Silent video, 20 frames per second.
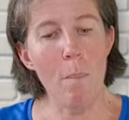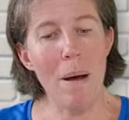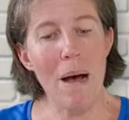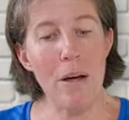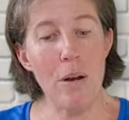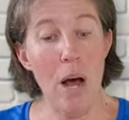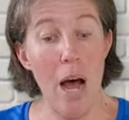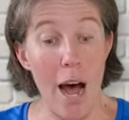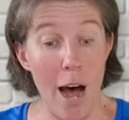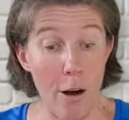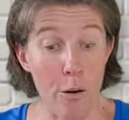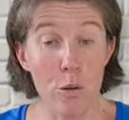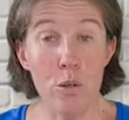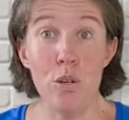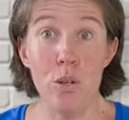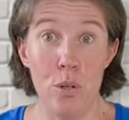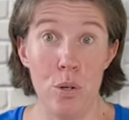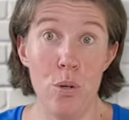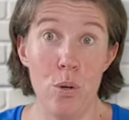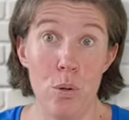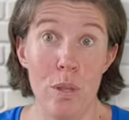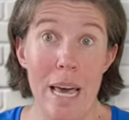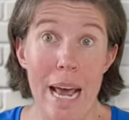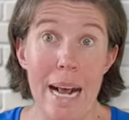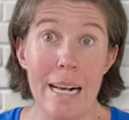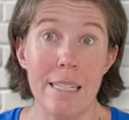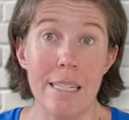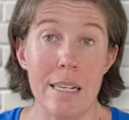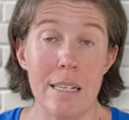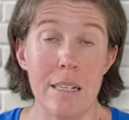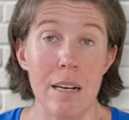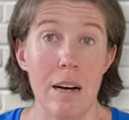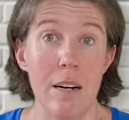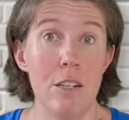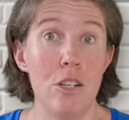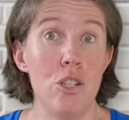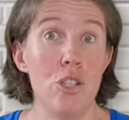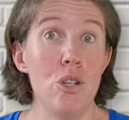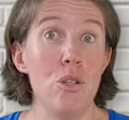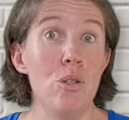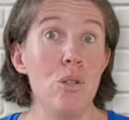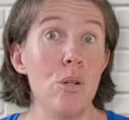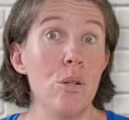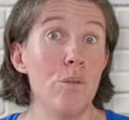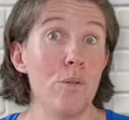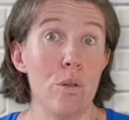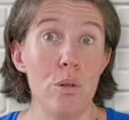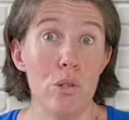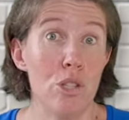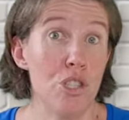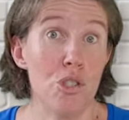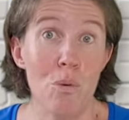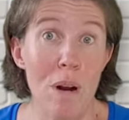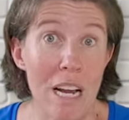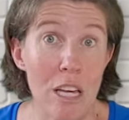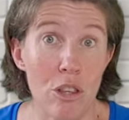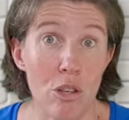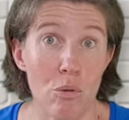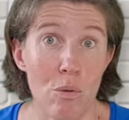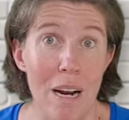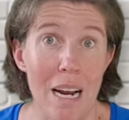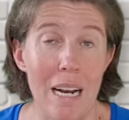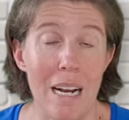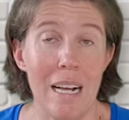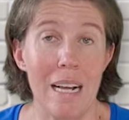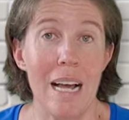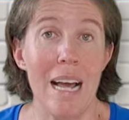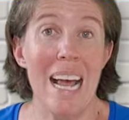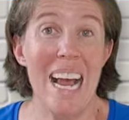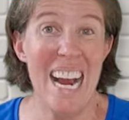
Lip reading: about how you do the exercises you do for your strength training,